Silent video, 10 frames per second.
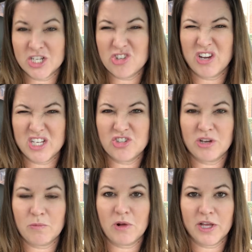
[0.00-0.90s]
get a
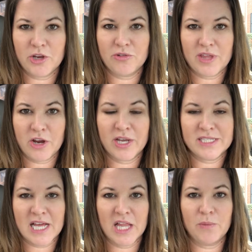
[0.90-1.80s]
train trip while you're
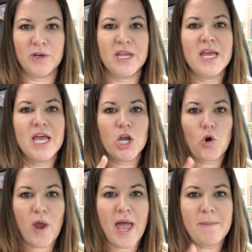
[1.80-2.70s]
there at Dollywood,
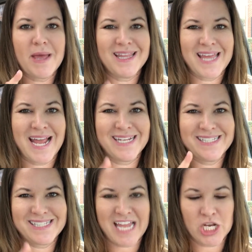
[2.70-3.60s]
grab
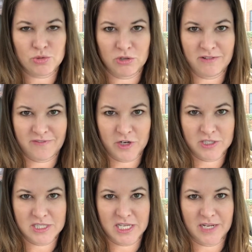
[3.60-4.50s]
that schedule
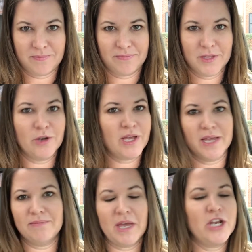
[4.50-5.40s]
first thing.
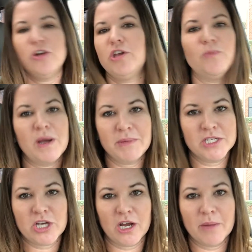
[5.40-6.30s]
Okay, I know you
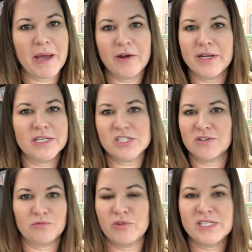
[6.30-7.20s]
want me to talk about it.
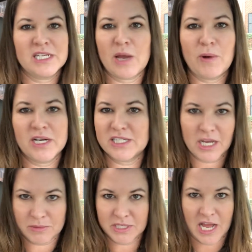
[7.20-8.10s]
It's the reason I
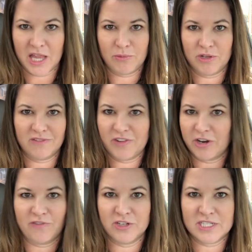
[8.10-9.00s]
wanted to come to Dollywood
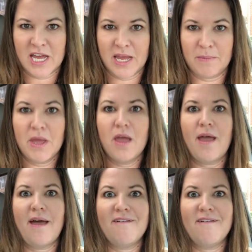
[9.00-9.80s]
the very first time.